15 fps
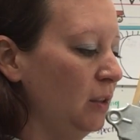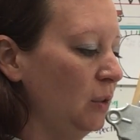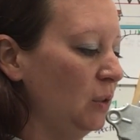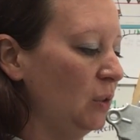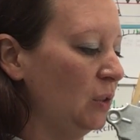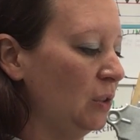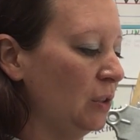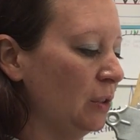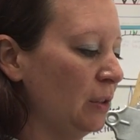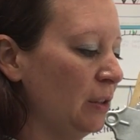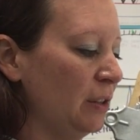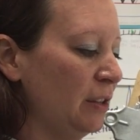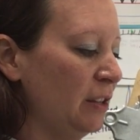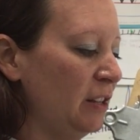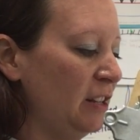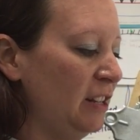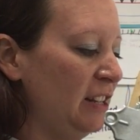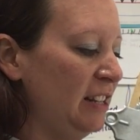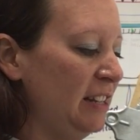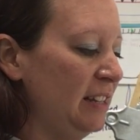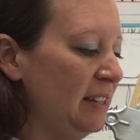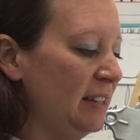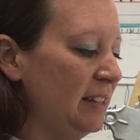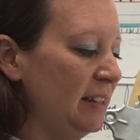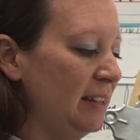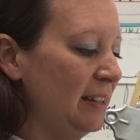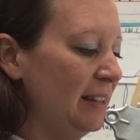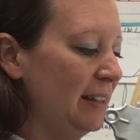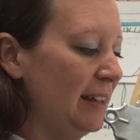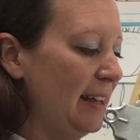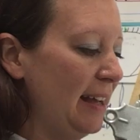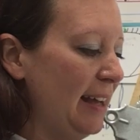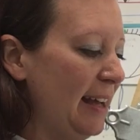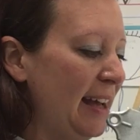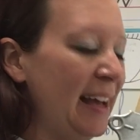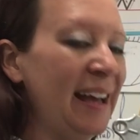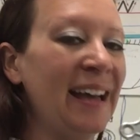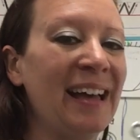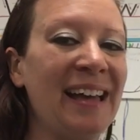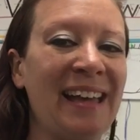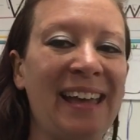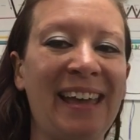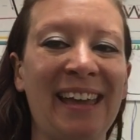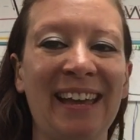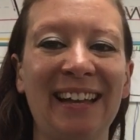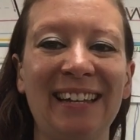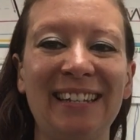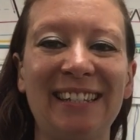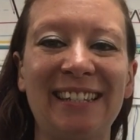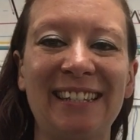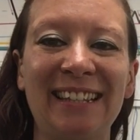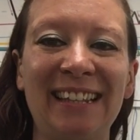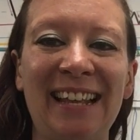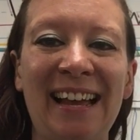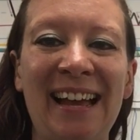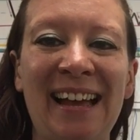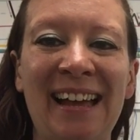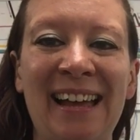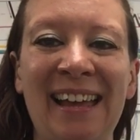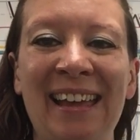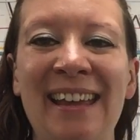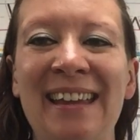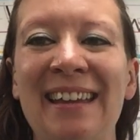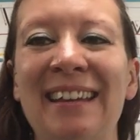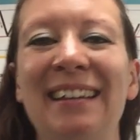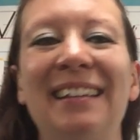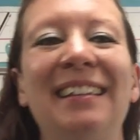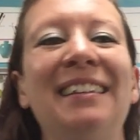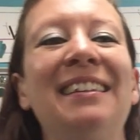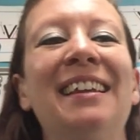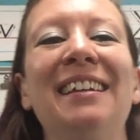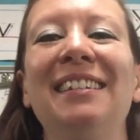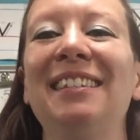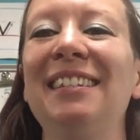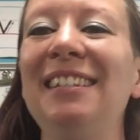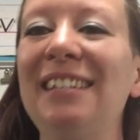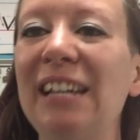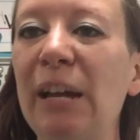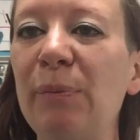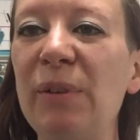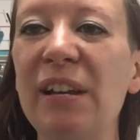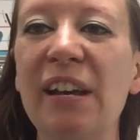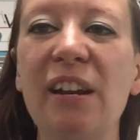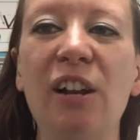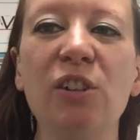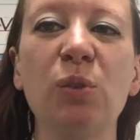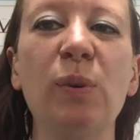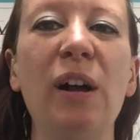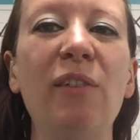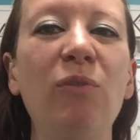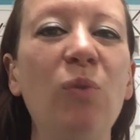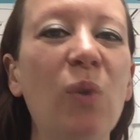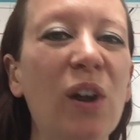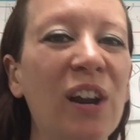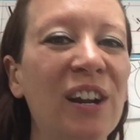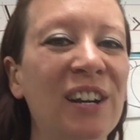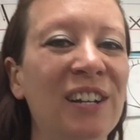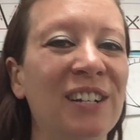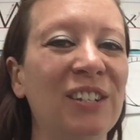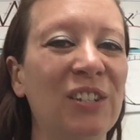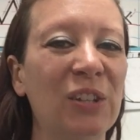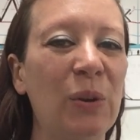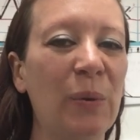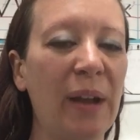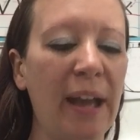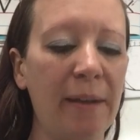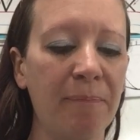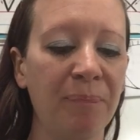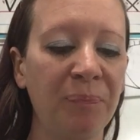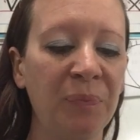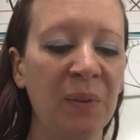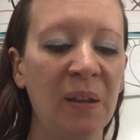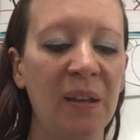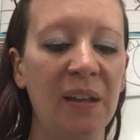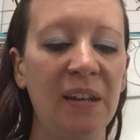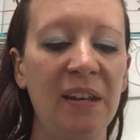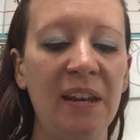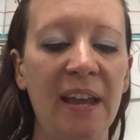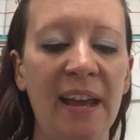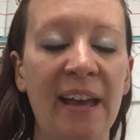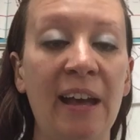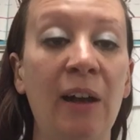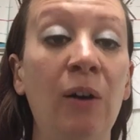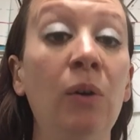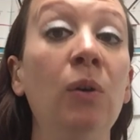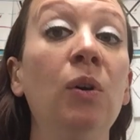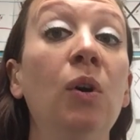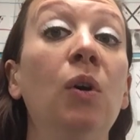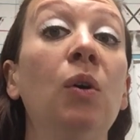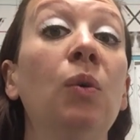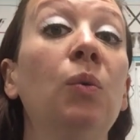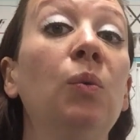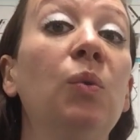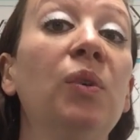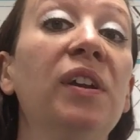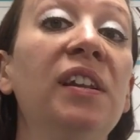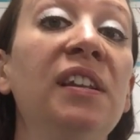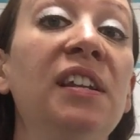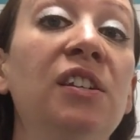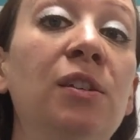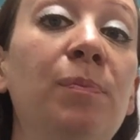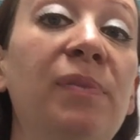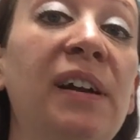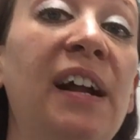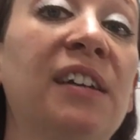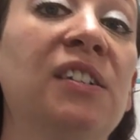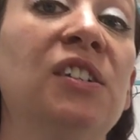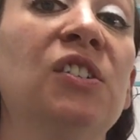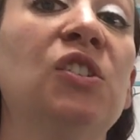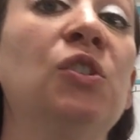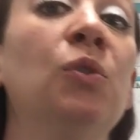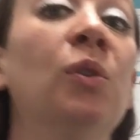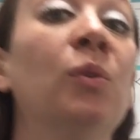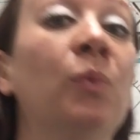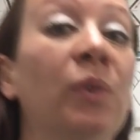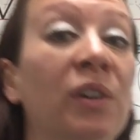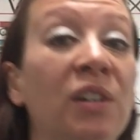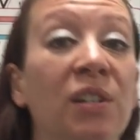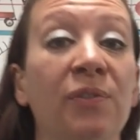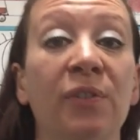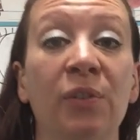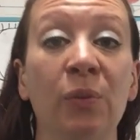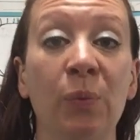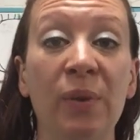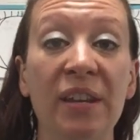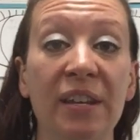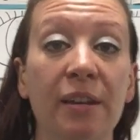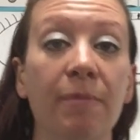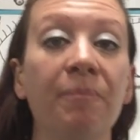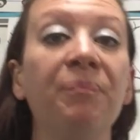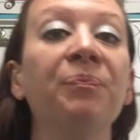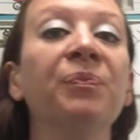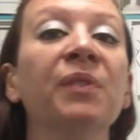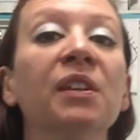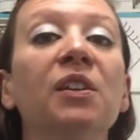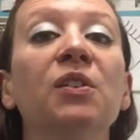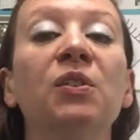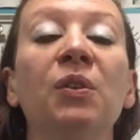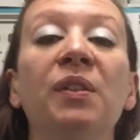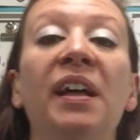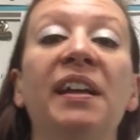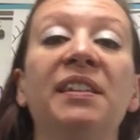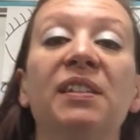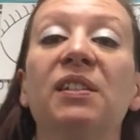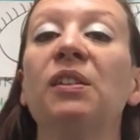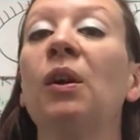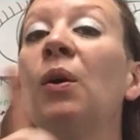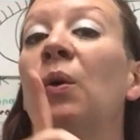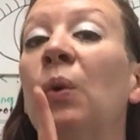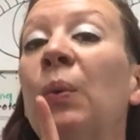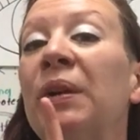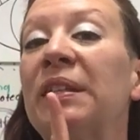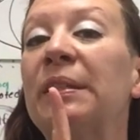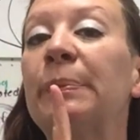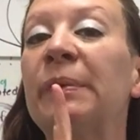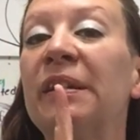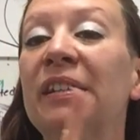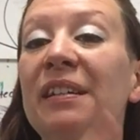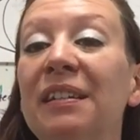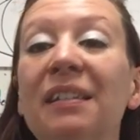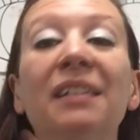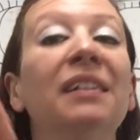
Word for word: Soul, I, sly. Nicely done. We got all 12 words. Okay, now we need to practice your words for the week. So let's whisper,